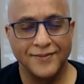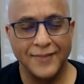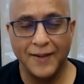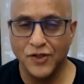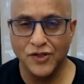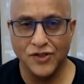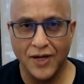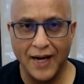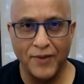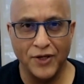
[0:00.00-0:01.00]
I'm just so
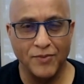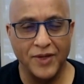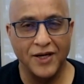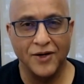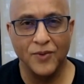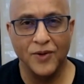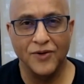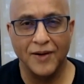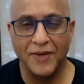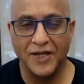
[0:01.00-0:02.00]
happy to be here with
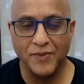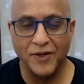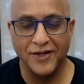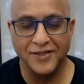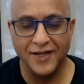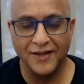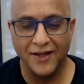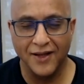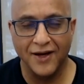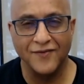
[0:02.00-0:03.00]
you. I'm experiencing the
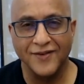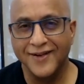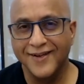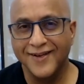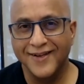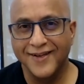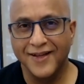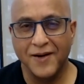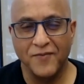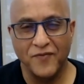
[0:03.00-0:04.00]
love
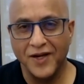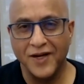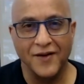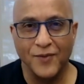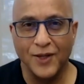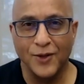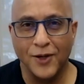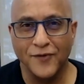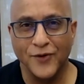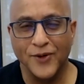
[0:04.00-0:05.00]
that I'm feeling with
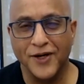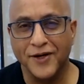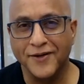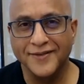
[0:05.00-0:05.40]
all of you here.